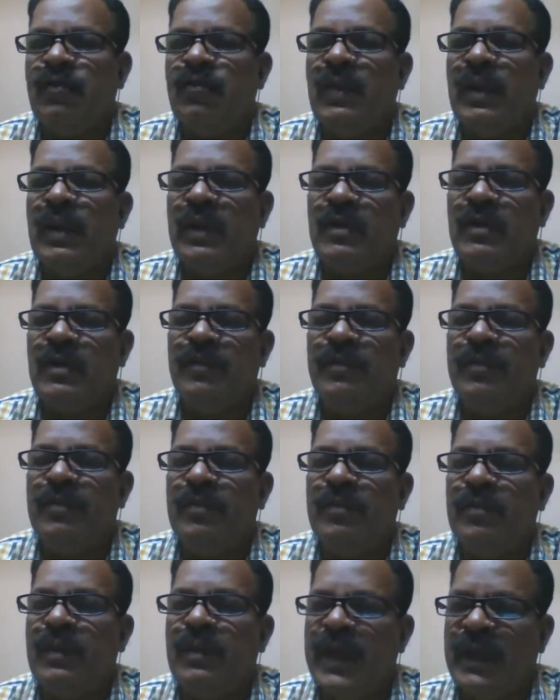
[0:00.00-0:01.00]
lack of
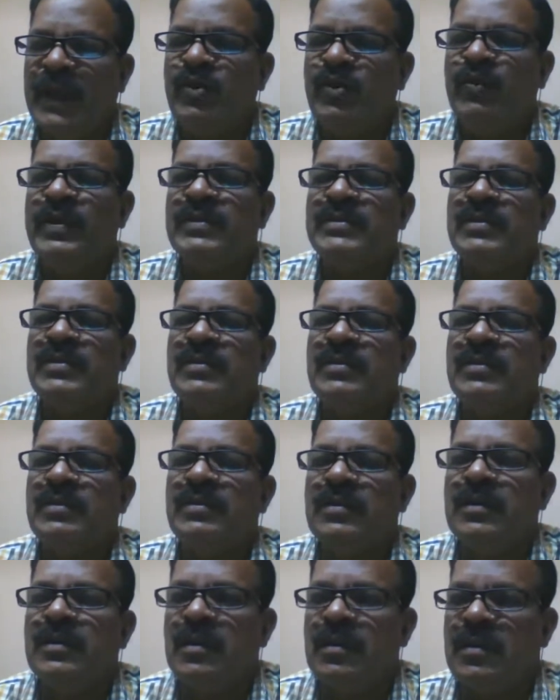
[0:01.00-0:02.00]
uh,
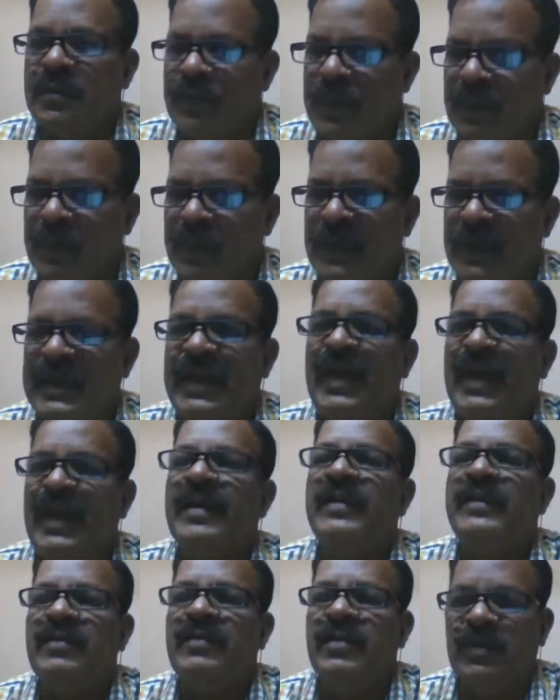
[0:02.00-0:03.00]
education or proper care
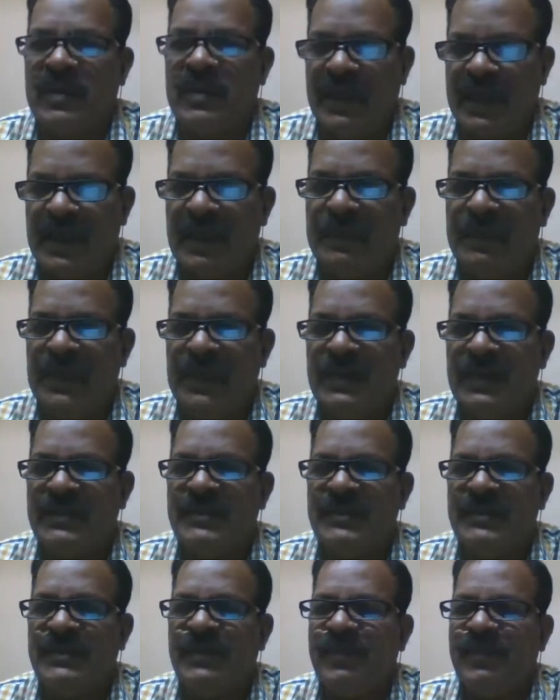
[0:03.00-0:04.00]
is not taking place
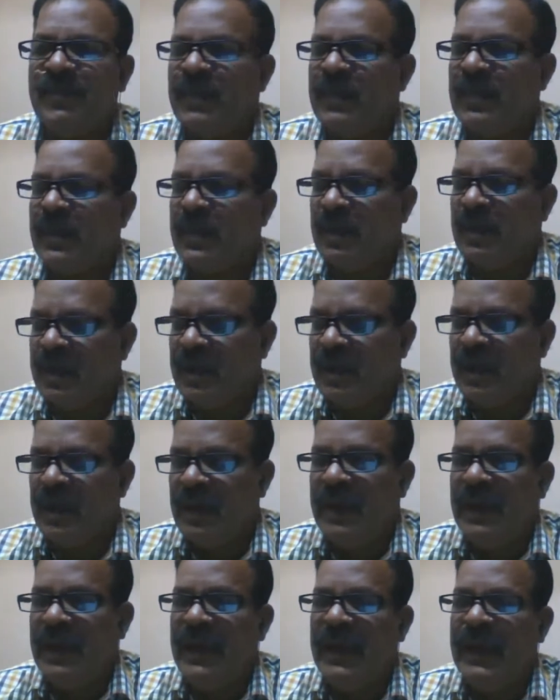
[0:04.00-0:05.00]

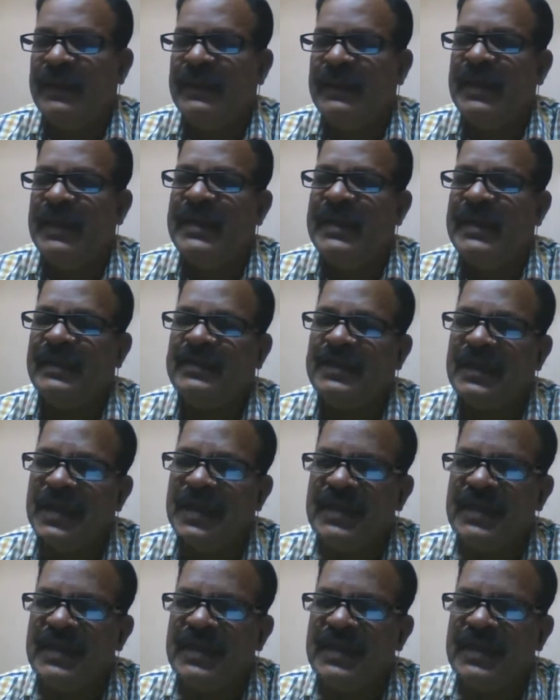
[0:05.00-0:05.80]
and the death rate is